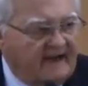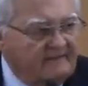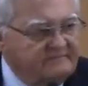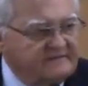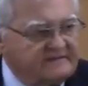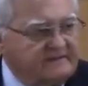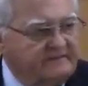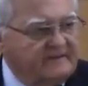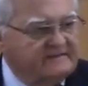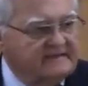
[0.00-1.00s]
I'm just
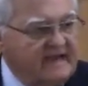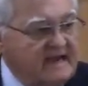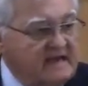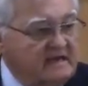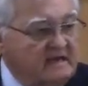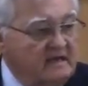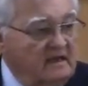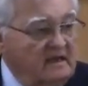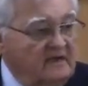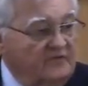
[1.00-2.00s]
simply saying
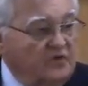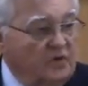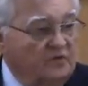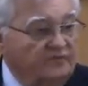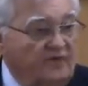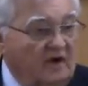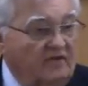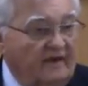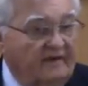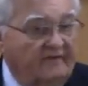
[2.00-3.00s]
if you're going to follow
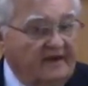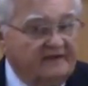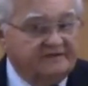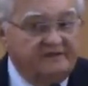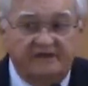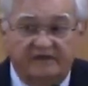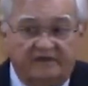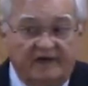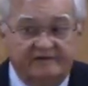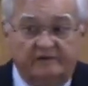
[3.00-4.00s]
that direction,
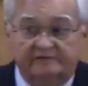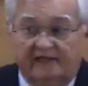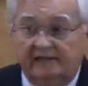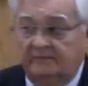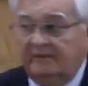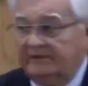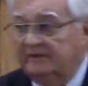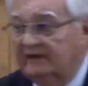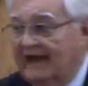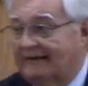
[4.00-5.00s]
there's no telling where
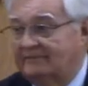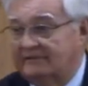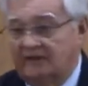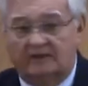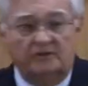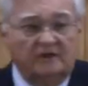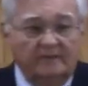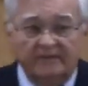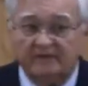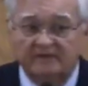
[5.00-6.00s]
you're liable to go
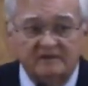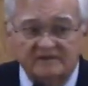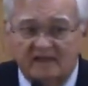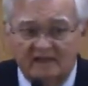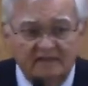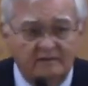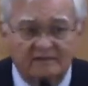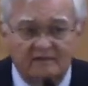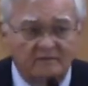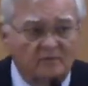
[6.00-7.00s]
because it's not
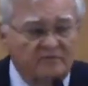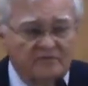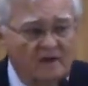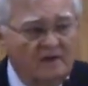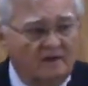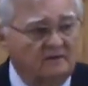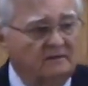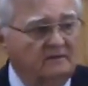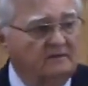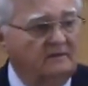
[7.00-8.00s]
anchored in the Word of God.
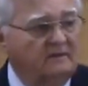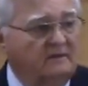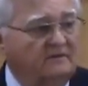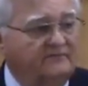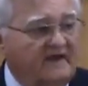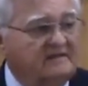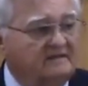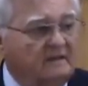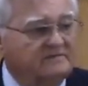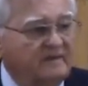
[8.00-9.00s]
Faith
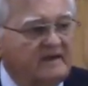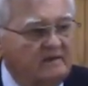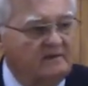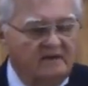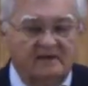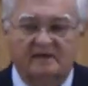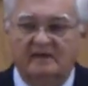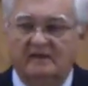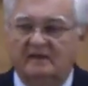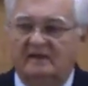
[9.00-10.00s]
comes by hearing,
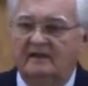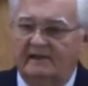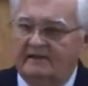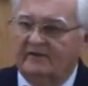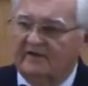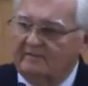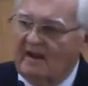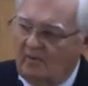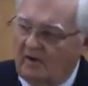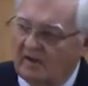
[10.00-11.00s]
and hearing by
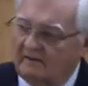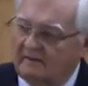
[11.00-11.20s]
what?